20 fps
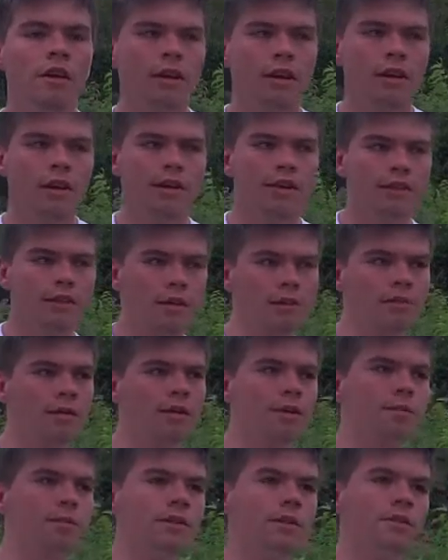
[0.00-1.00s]
It's
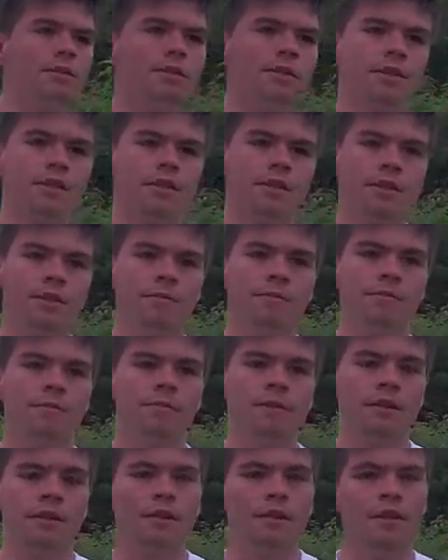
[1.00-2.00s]
sometimes used to
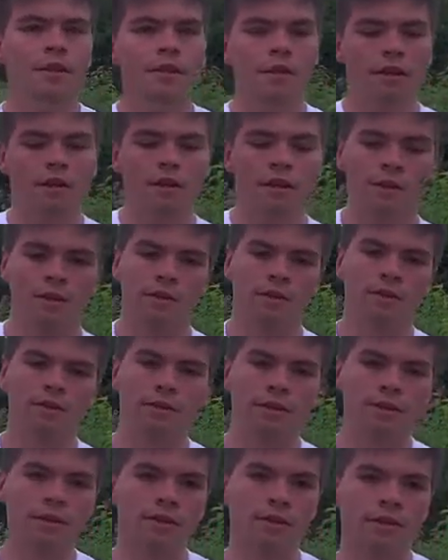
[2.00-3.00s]

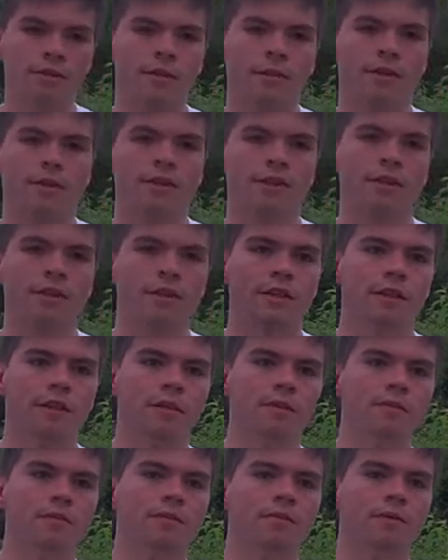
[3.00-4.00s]
express
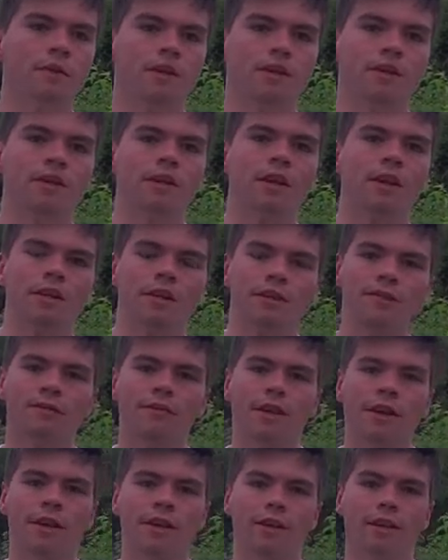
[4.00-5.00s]
or kind of
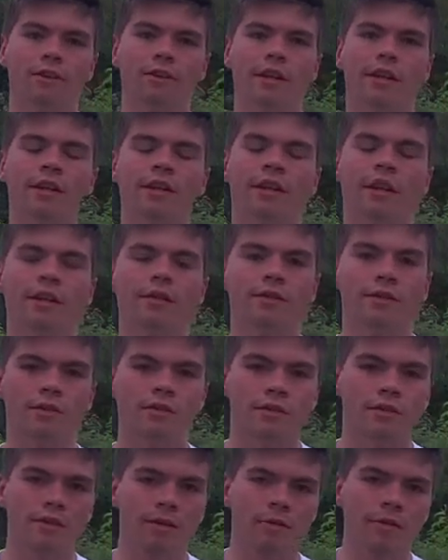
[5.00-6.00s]
define our Grand
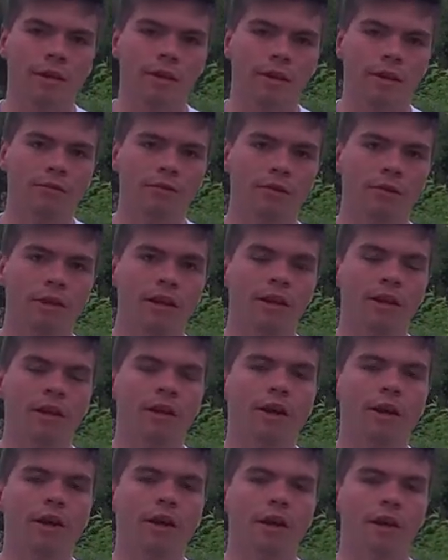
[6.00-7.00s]
Council that we have.
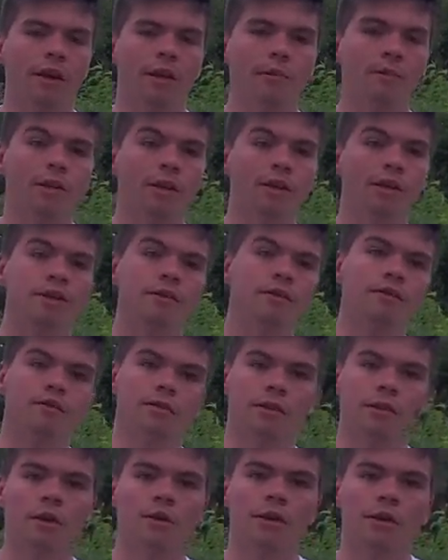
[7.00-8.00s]
But
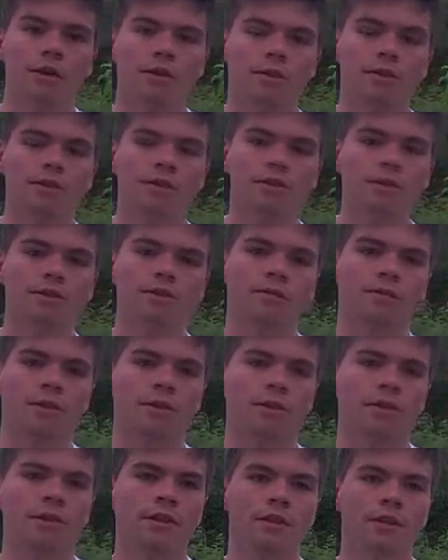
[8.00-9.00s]
we also use it
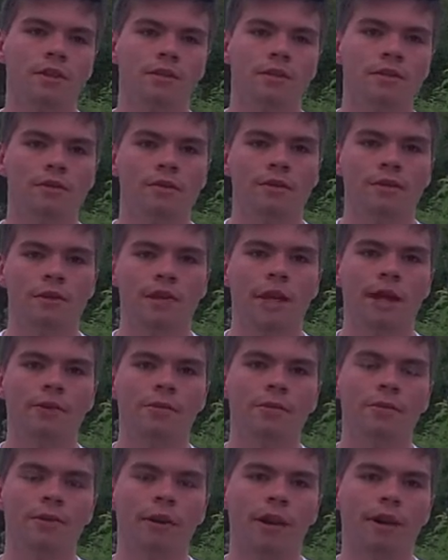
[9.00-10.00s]
for the
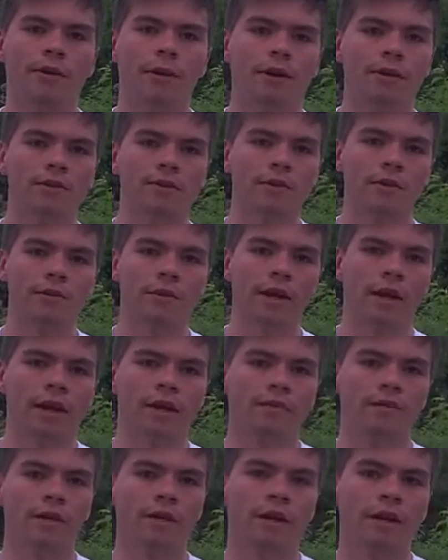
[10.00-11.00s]
annual powwows that we
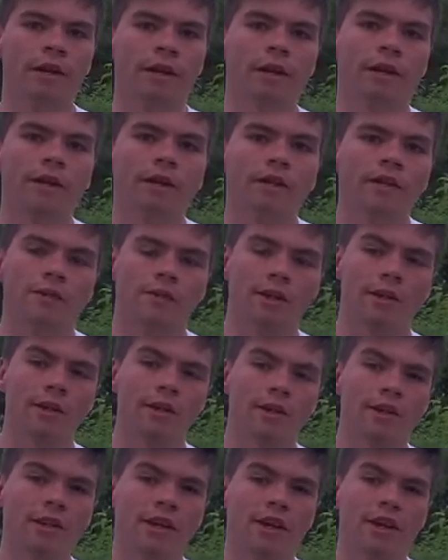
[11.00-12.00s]
have. So I
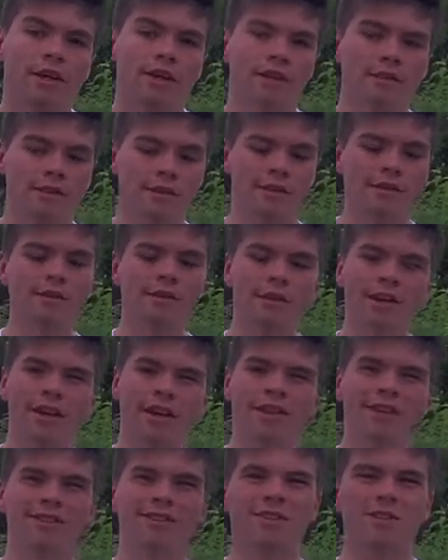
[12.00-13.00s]
guess you could
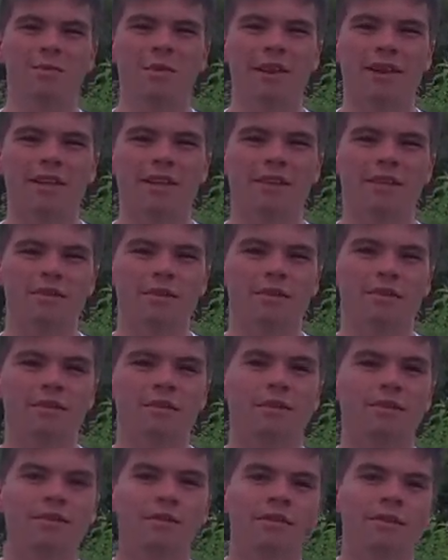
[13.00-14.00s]
kind of sway it
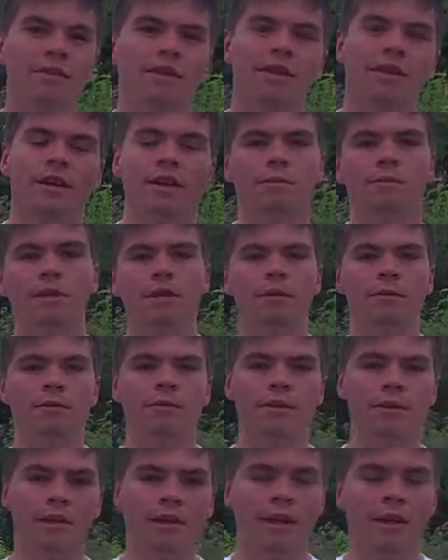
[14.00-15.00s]
to kind of
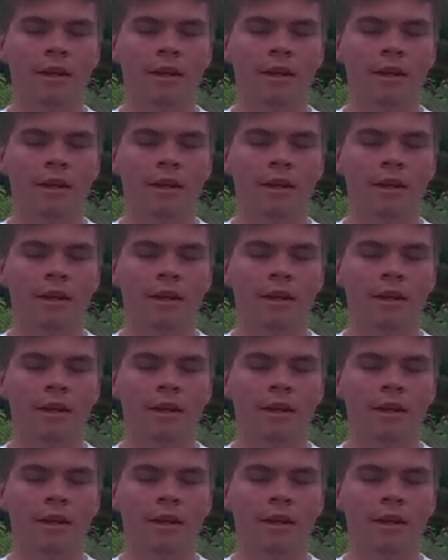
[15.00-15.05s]
mean